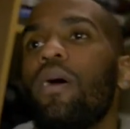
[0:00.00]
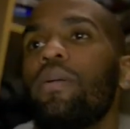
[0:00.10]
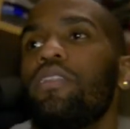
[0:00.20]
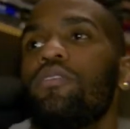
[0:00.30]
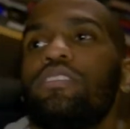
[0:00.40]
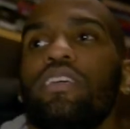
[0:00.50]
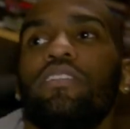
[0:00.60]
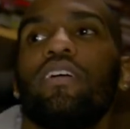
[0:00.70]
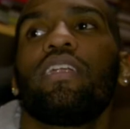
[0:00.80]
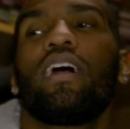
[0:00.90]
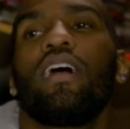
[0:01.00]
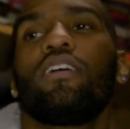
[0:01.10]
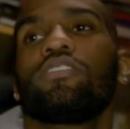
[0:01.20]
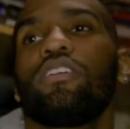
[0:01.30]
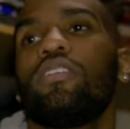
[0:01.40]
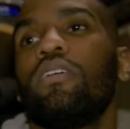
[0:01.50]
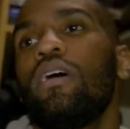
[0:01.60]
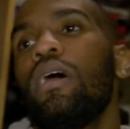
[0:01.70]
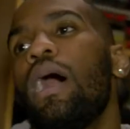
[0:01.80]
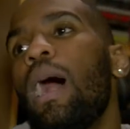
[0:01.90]
I'm in a new city right now, so
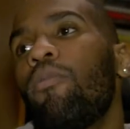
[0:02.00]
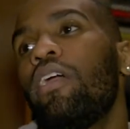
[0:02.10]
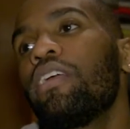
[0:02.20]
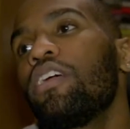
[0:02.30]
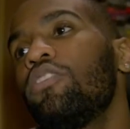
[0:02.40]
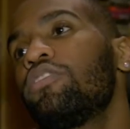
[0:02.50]
I'm ready to go